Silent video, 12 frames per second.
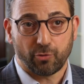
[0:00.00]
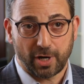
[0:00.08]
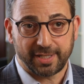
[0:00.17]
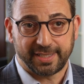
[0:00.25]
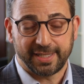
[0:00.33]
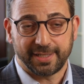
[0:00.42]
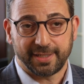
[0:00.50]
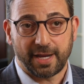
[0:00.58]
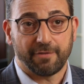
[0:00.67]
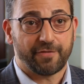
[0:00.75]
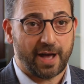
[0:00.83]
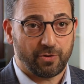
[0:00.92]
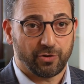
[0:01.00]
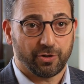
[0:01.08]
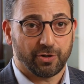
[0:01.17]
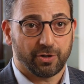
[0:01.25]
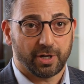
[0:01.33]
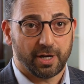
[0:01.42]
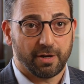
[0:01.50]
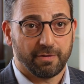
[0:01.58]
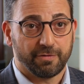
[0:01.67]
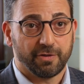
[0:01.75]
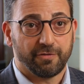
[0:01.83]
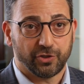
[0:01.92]
President and founder
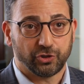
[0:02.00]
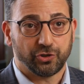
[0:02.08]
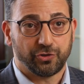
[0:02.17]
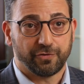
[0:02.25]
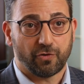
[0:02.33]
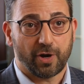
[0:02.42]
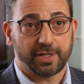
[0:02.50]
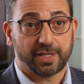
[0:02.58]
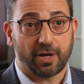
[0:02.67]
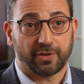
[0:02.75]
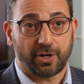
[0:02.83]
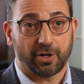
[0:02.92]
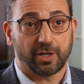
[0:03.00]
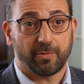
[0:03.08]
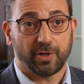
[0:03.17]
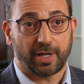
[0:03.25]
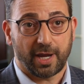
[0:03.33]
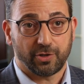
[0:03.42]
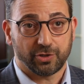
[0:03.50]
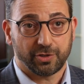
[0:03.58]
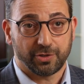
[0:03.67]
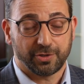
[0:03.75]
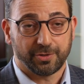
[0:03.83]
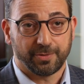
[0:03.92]
of Vision2Voice Healthcare
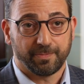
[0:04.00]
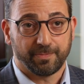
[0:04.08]
Communications.